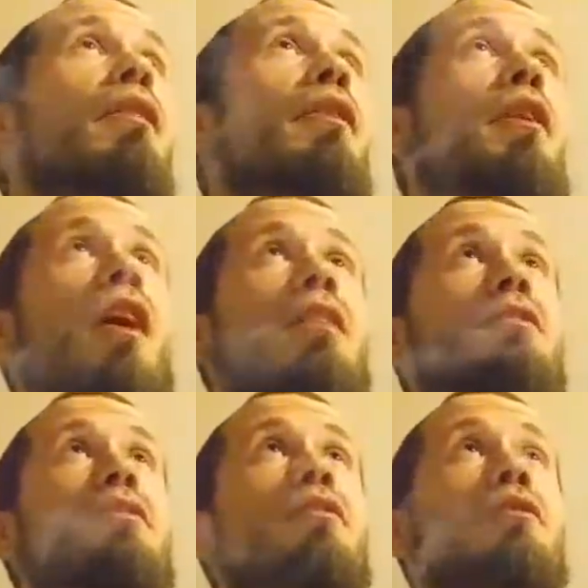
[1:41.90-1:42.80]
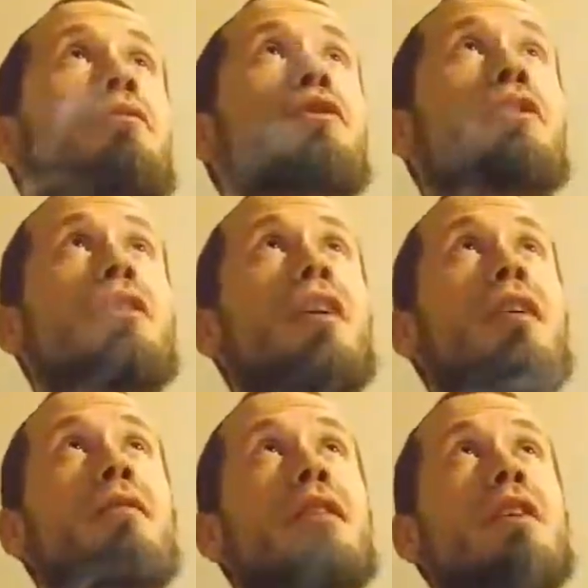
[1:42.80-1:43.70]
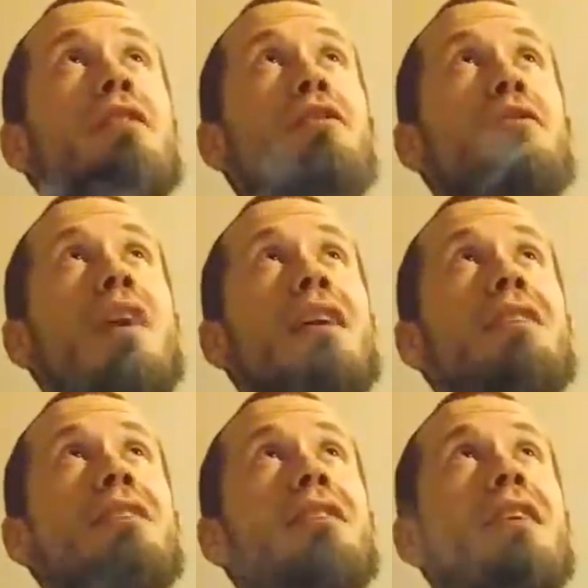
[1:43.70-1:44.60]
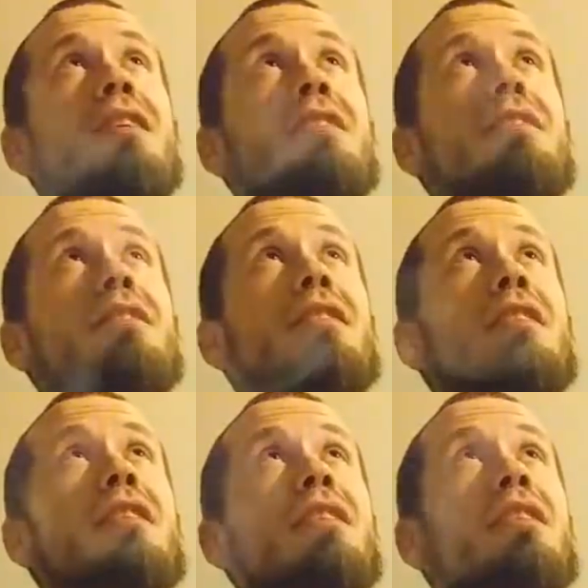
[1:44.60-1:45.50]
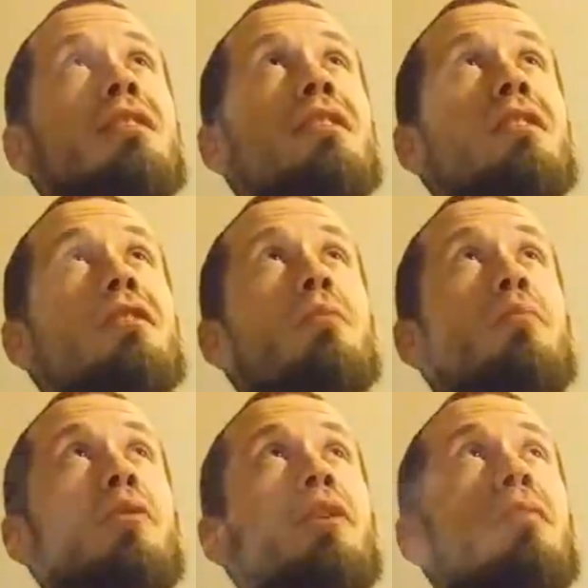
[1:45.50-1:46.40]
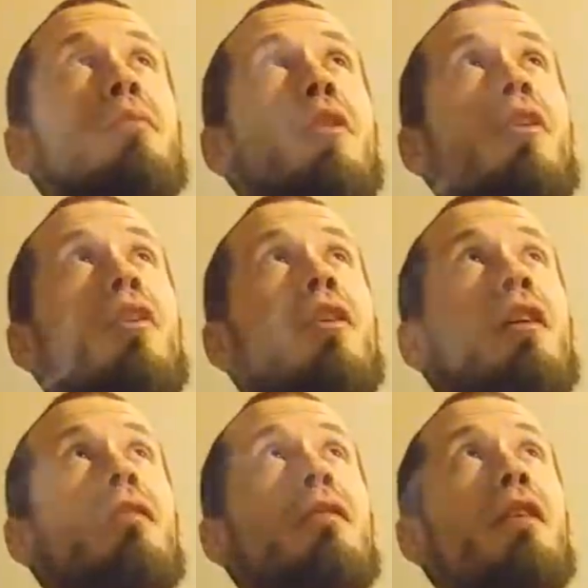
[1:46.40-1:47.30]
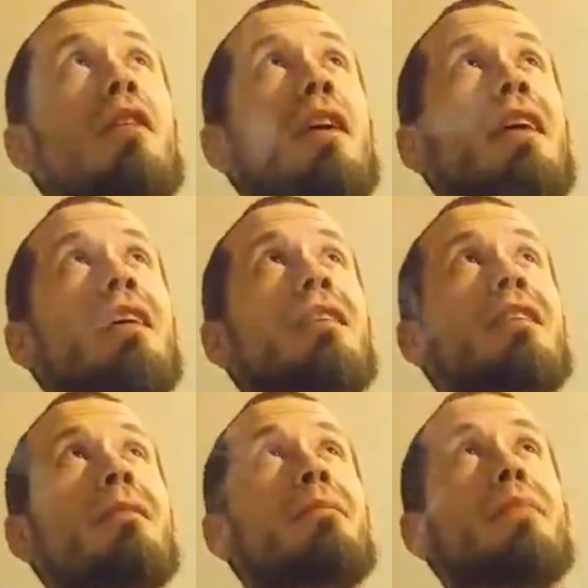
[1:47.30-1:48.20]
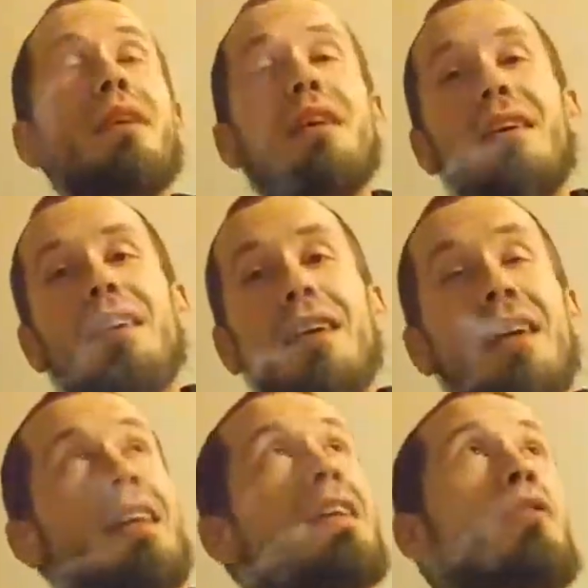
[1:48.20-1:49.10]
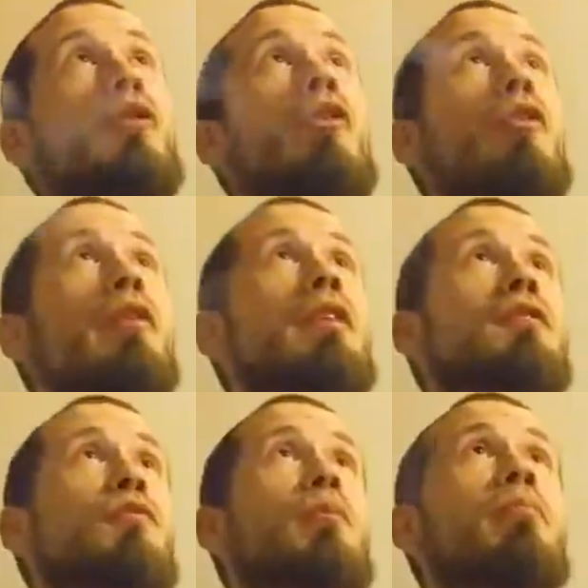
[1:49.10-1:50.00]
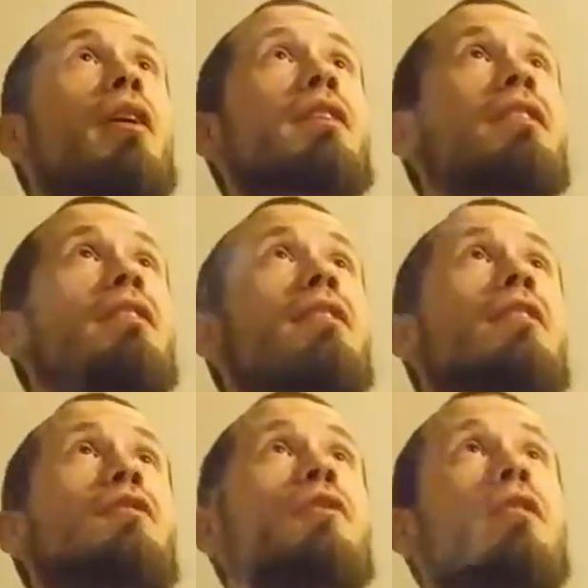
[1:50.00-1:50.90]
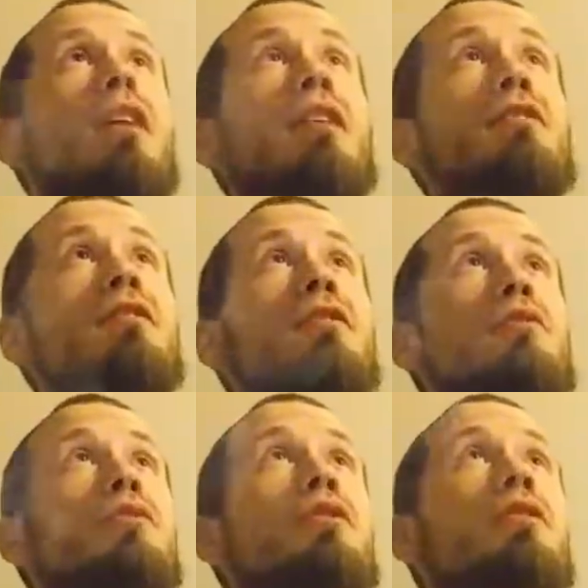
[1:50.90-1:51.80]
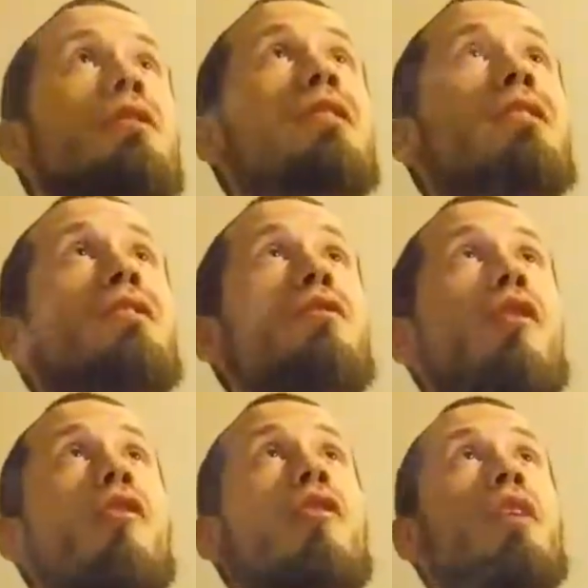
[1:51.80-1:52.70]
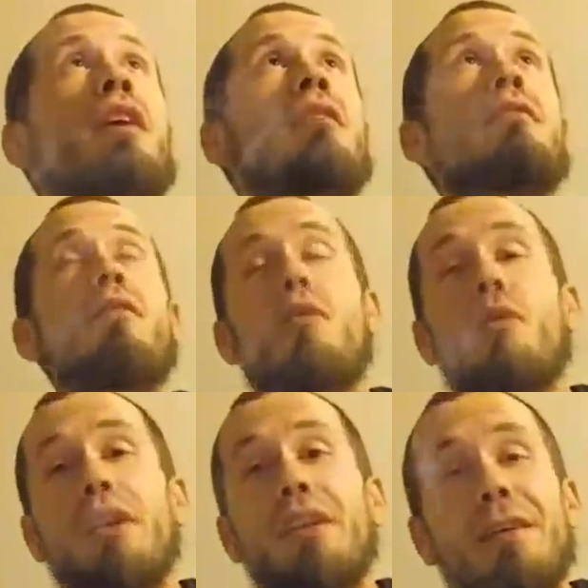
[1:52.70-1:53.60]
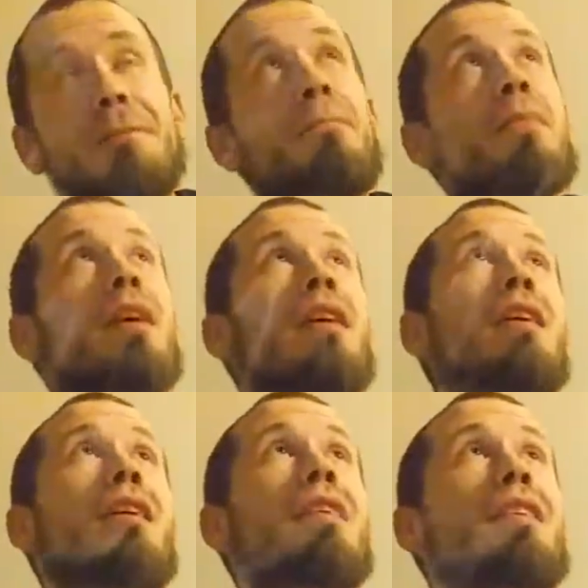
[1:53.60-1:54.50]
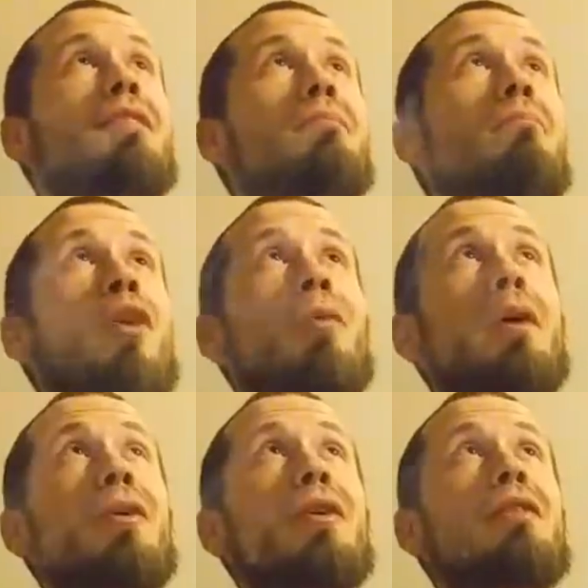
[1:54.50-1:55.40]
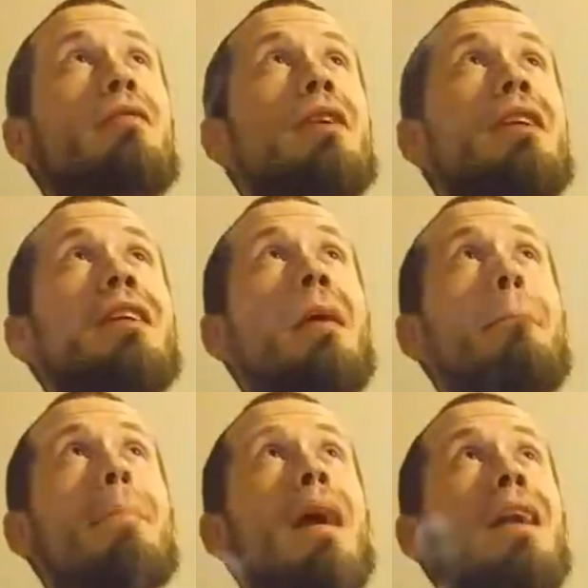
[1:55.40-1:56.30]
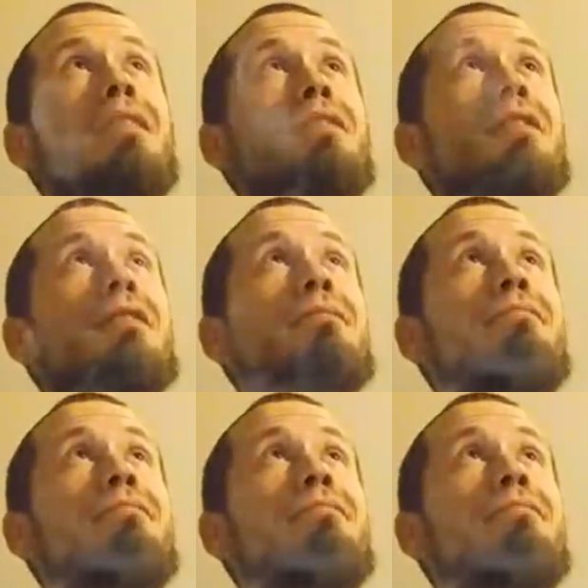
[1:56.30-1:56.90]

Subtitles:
The Constitution of these United States is the supreme law of the land. Any law that is repugnant to the Constitution is null and void. That's Marbury v. Madison,